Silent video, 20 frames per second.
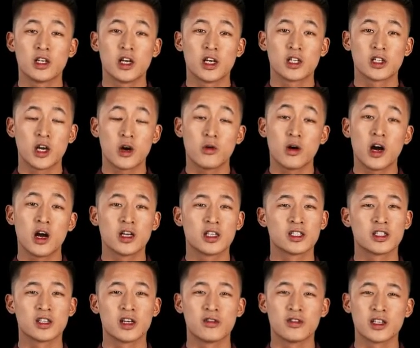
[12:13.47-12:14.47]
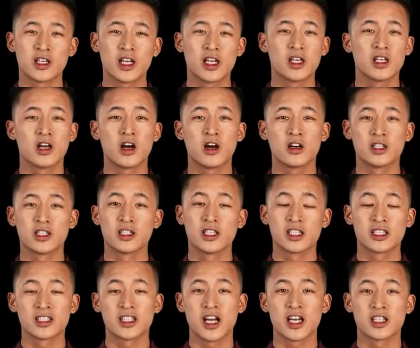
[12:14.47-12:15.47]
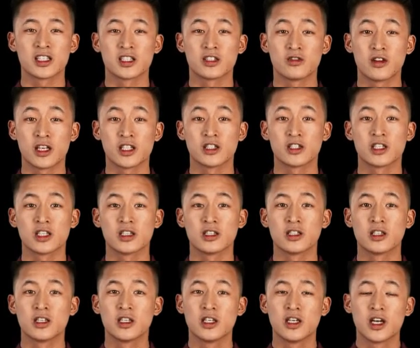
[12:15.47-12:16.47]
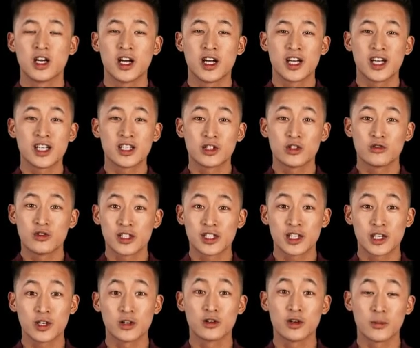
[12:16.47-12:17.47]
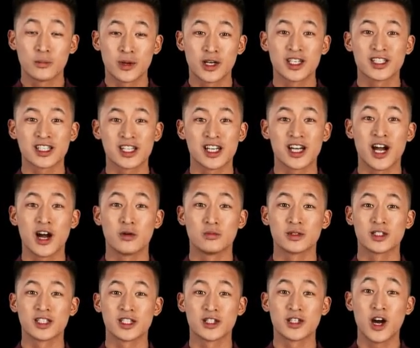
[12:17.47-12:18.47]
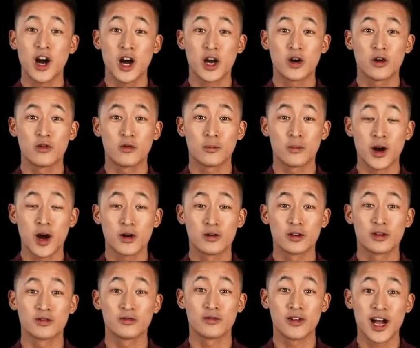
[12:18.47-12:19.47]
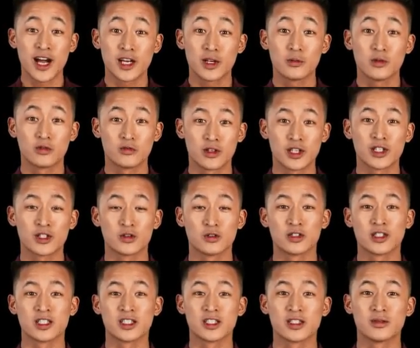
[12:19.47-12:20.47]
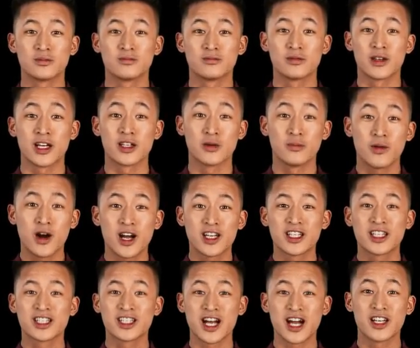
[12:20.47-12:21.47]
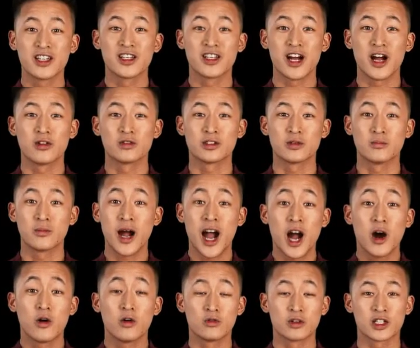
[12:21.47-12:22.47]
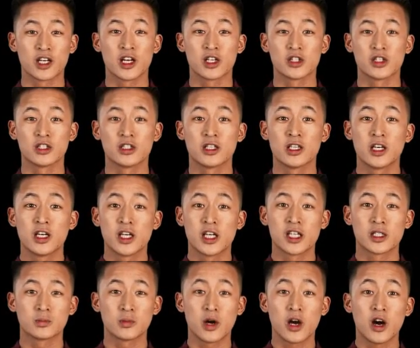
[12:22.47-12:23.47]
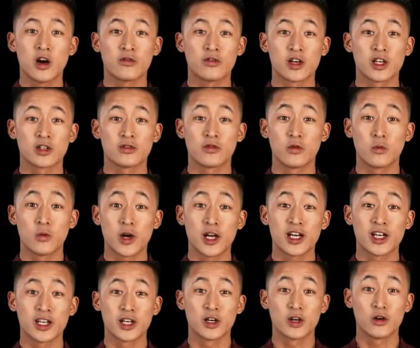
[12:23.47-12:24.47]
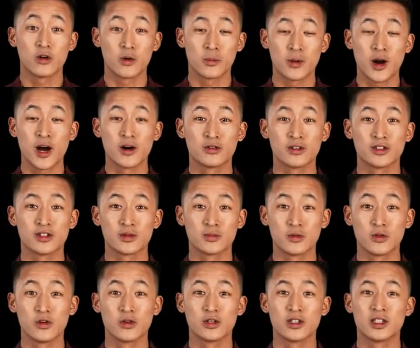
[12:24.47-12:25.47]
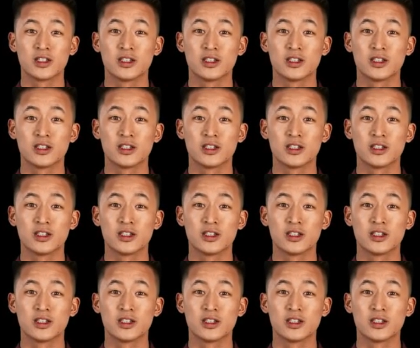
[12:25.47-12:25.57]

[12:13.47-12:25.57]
Gohan is another key card in this deck's strategy. His critical ability helps deny your opponent valuable resources, and the minus 10,000 power reduction is perfect for weakening your opponent's board.